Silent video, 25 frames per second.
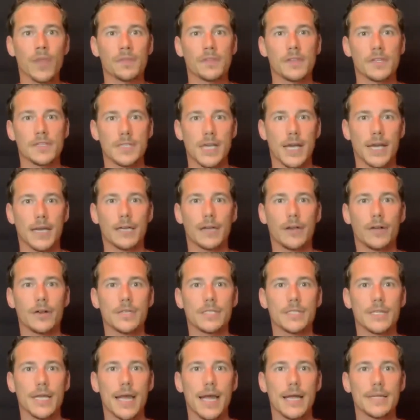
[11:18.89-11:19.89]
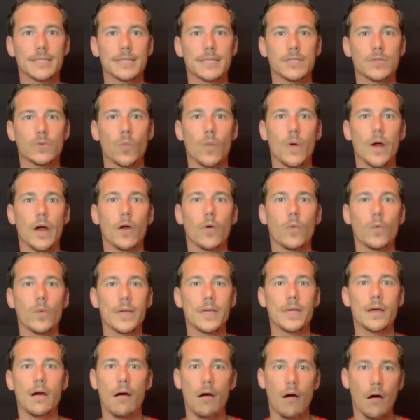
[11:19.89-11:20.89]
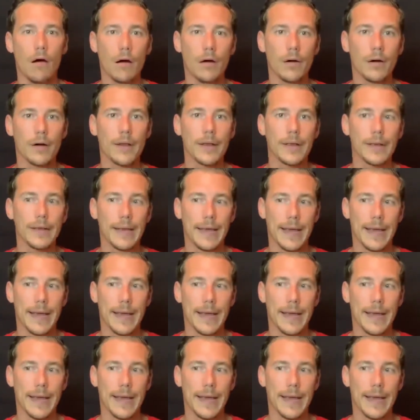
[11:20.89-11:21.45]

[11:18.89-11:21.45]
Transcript: The secondary stance is where we are